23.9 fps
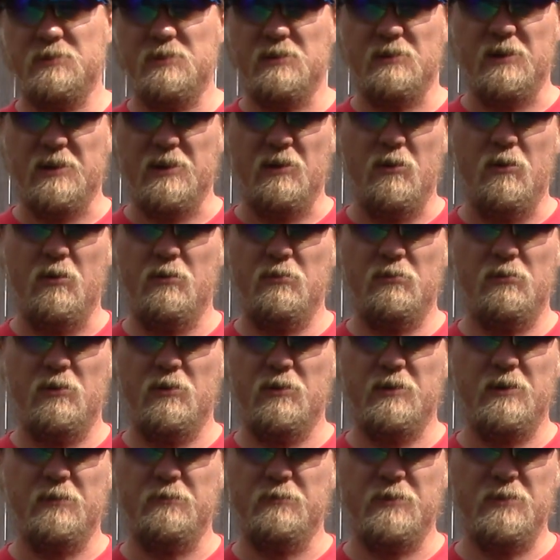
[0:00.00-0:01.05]
to like
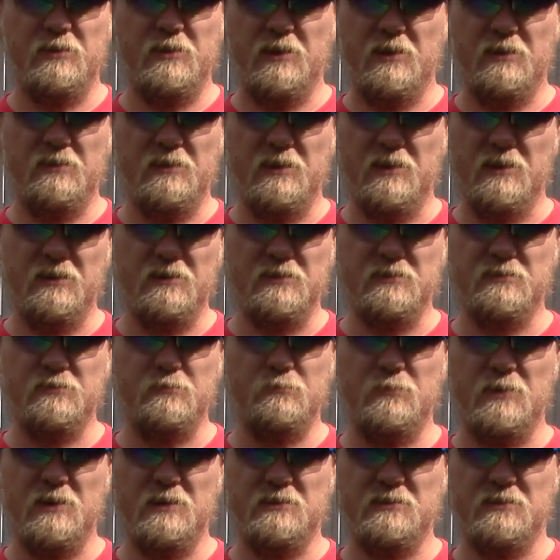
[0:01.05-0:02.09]
unlock everything, and then I
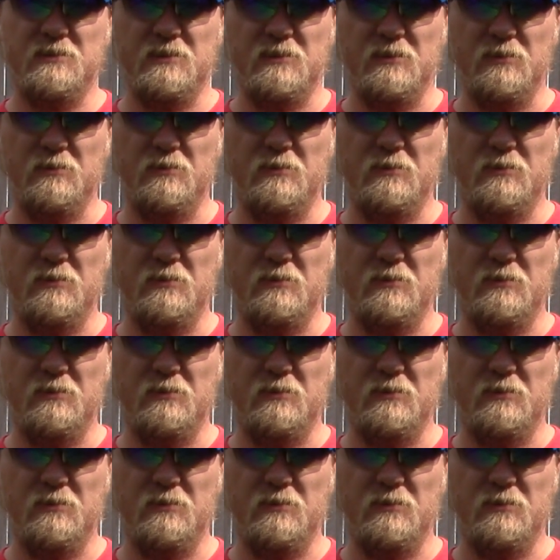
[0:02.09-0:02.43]
assume that's like